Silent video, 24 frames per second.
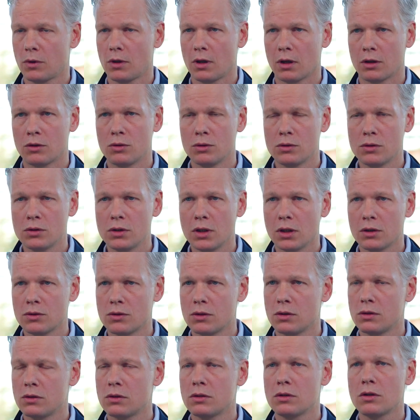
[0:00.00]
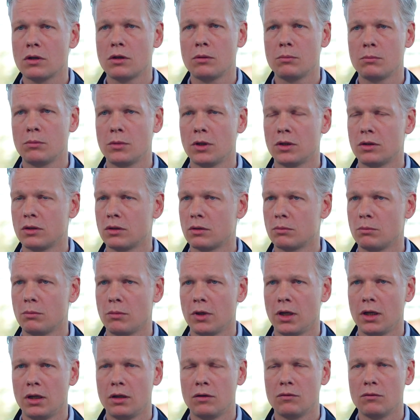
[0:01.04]
the acoustic system, it
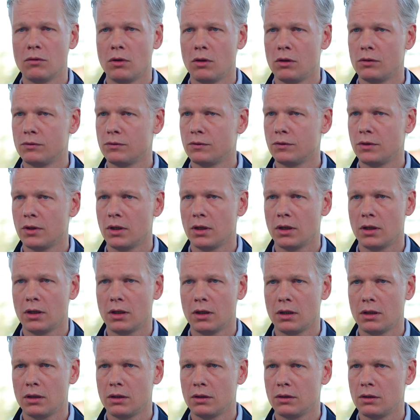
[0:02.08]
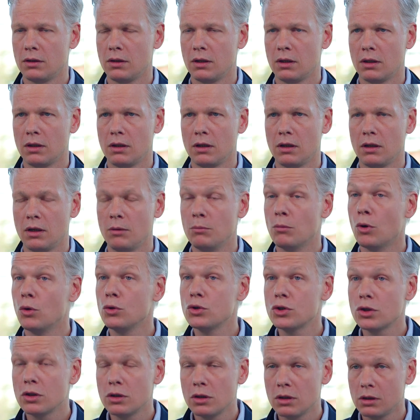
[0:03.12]
may involve the
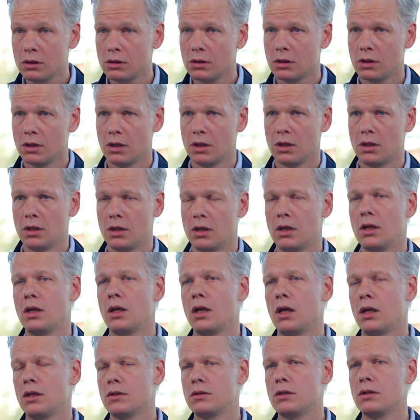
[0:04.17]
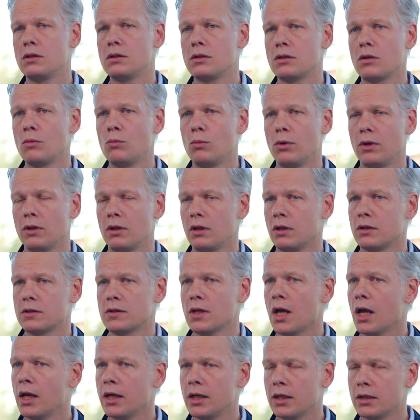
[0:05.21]
emotional system with
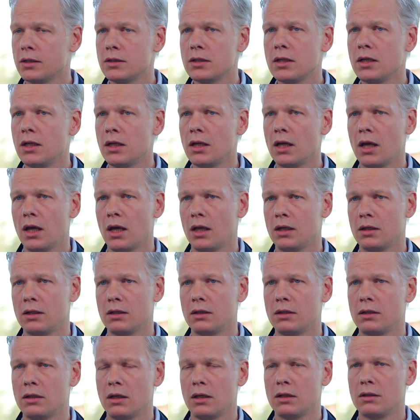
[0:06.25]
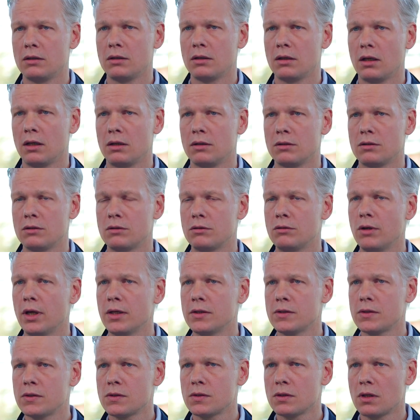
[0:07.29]
anxiety and
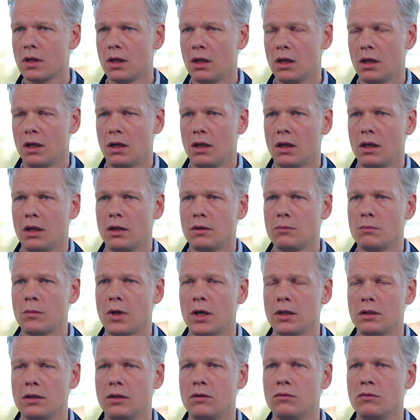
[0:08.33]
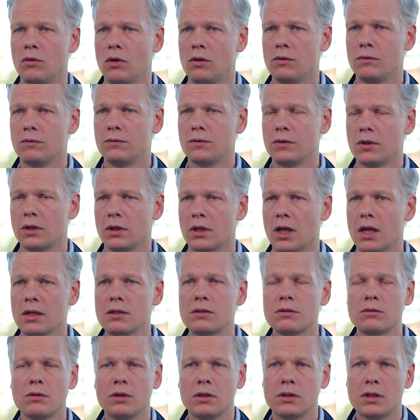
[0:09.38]
stress. It might involve the
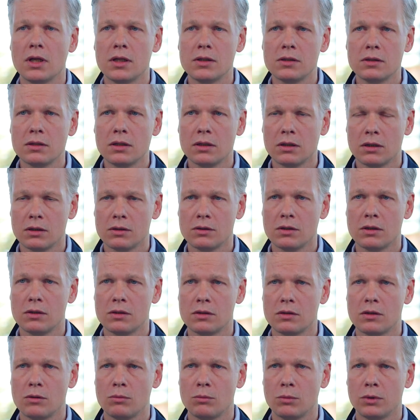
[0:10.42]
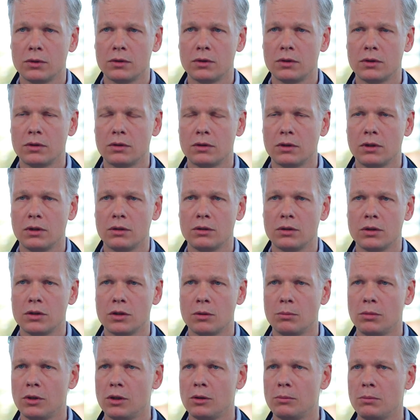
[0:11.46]
gastrointestinal system with
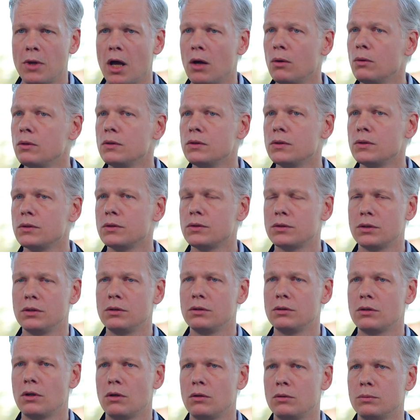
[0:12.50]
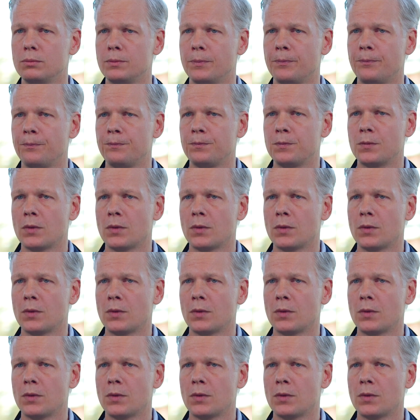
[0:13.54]
irritable bowel syndrome.